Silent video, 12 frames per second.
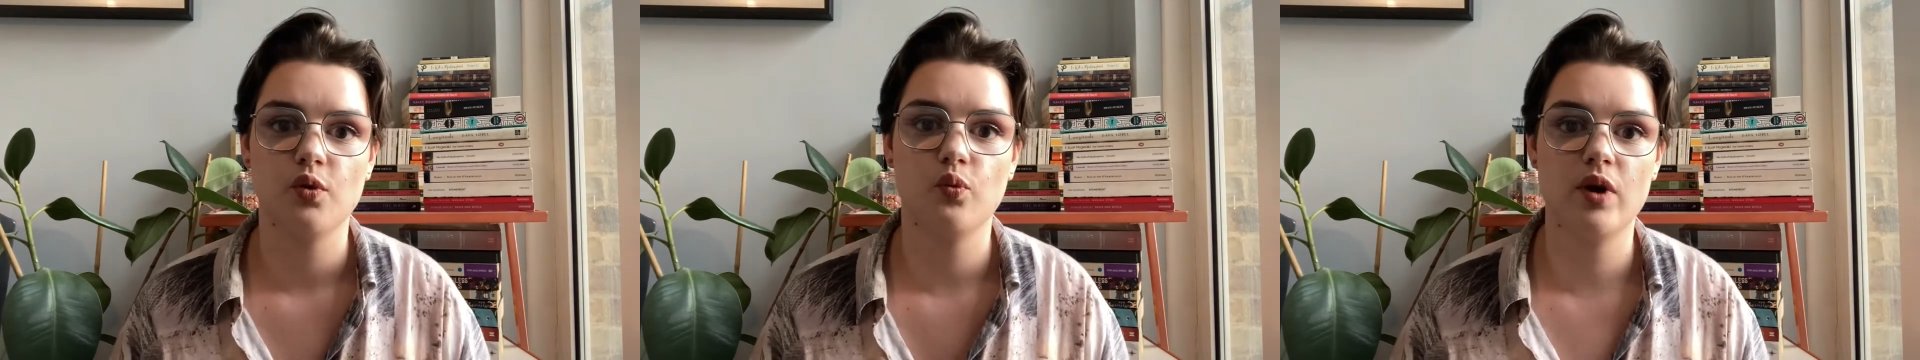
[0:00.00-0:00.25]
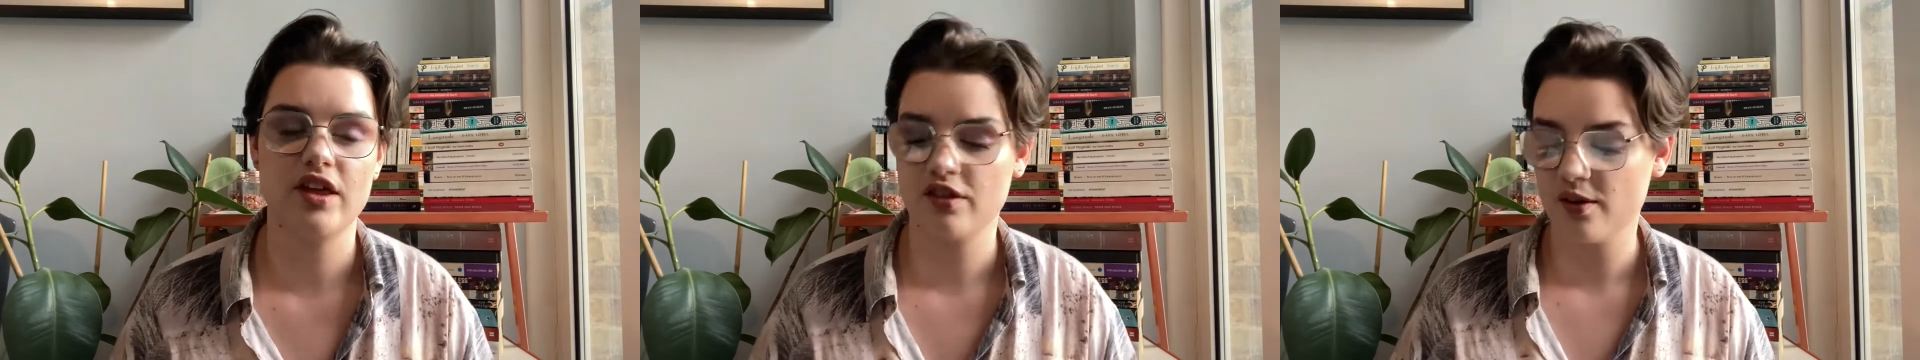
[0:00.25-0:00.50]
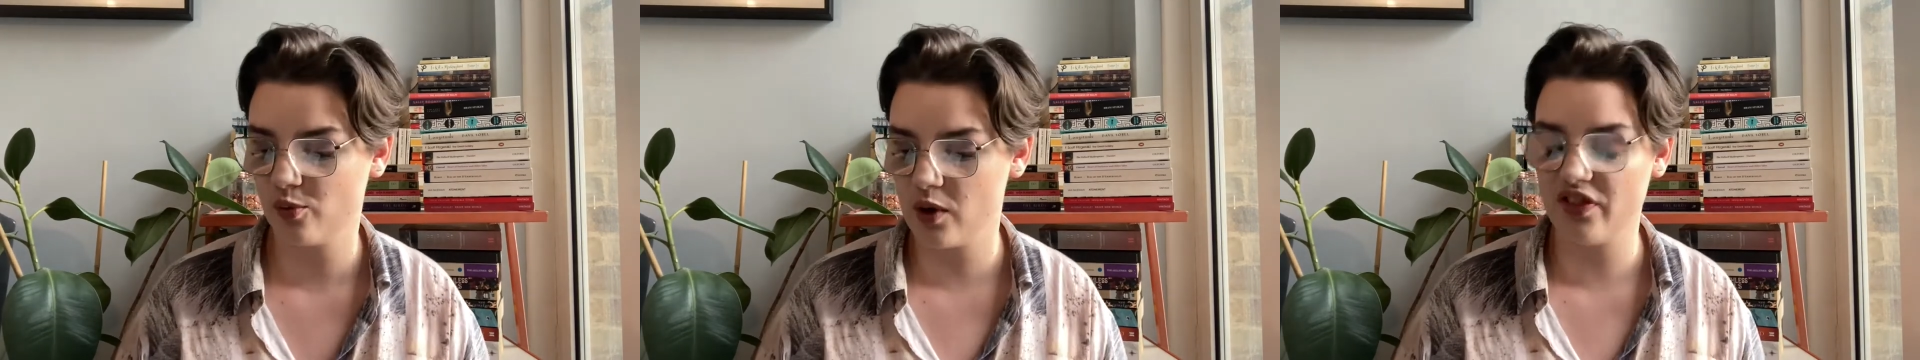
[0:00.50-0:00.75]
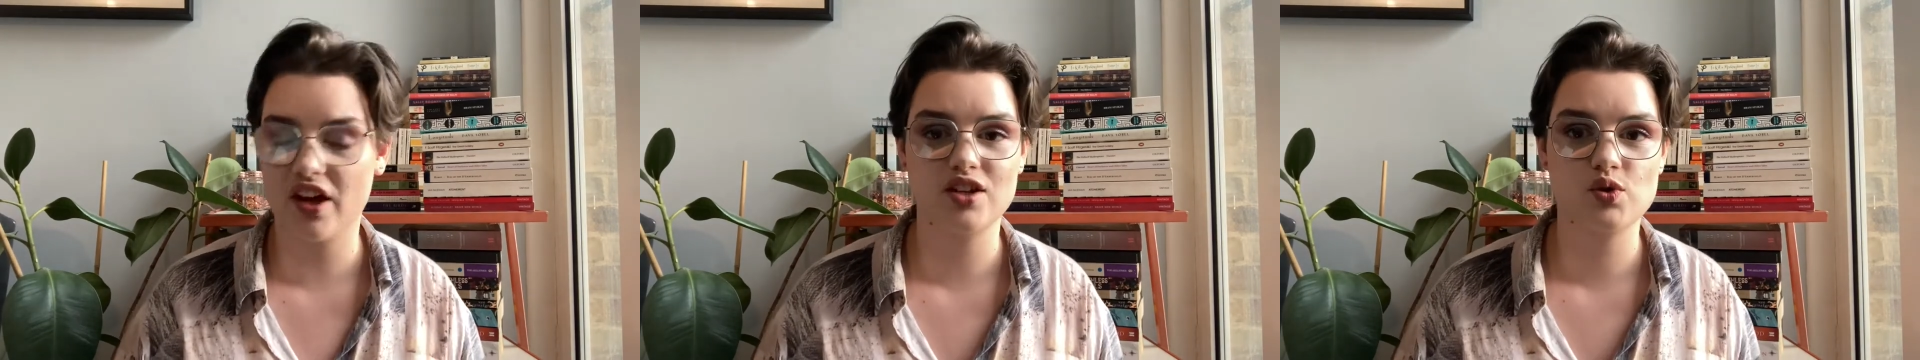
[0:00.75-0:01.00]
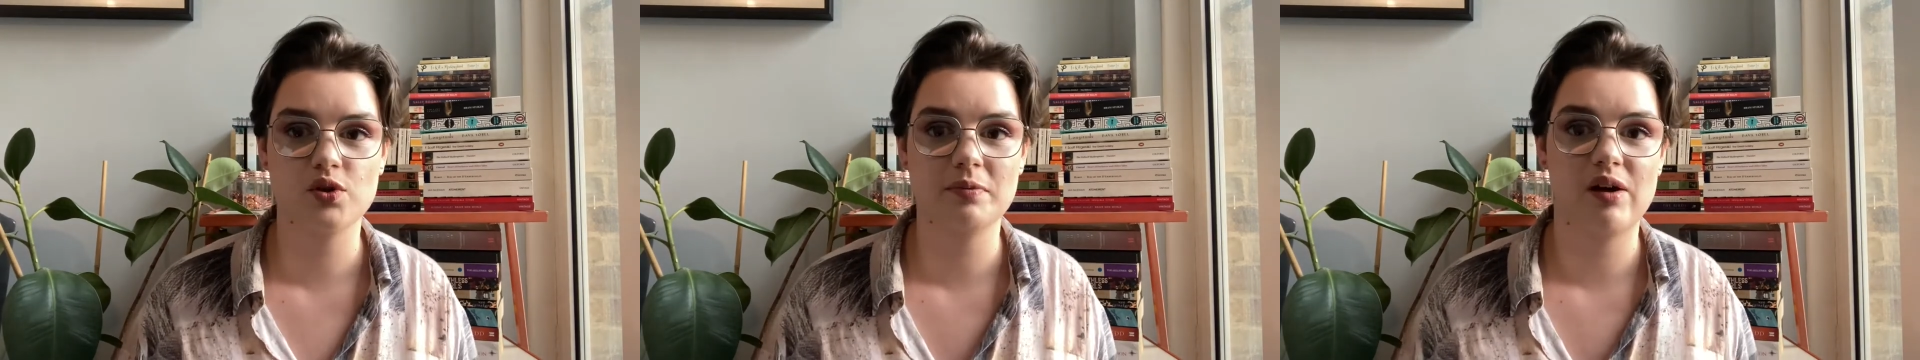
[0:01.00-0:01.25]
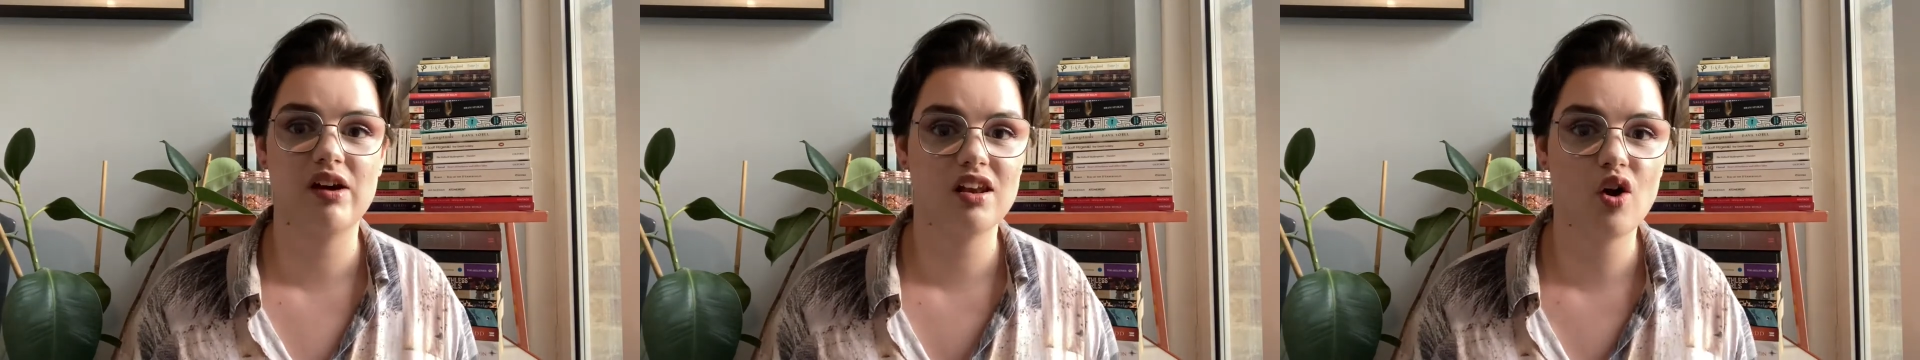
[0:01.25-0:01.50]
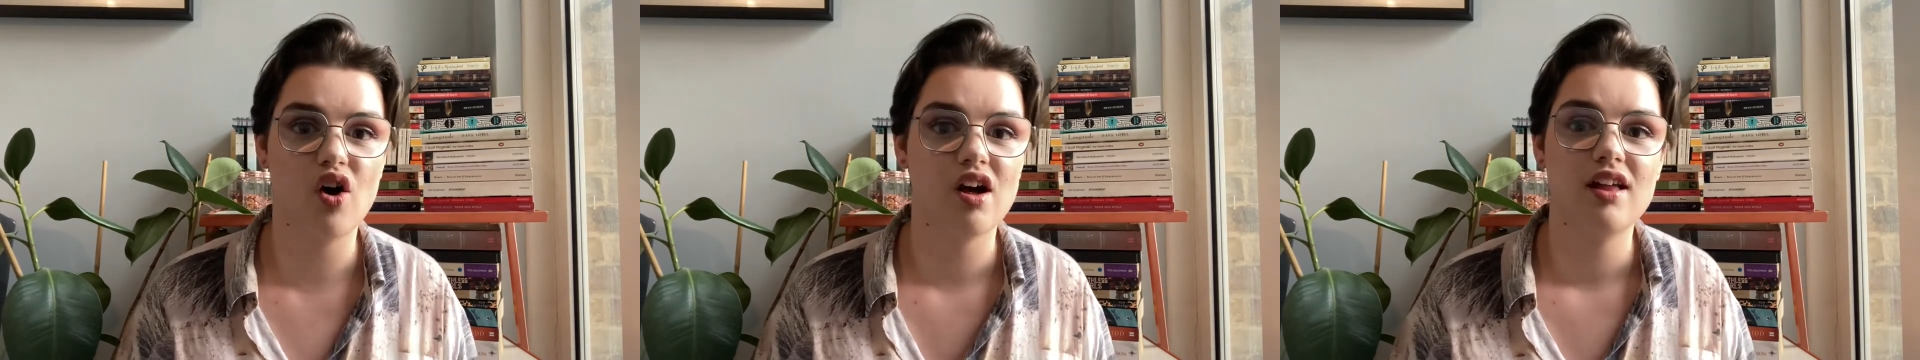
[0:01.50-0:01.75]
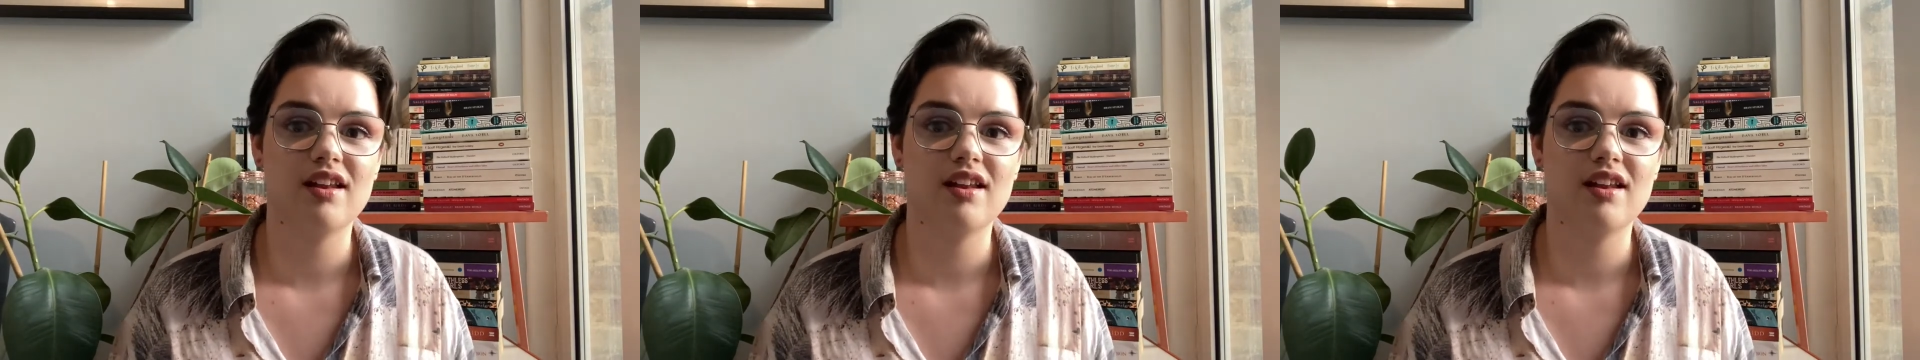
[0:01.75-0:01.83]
with one that I talked about a lot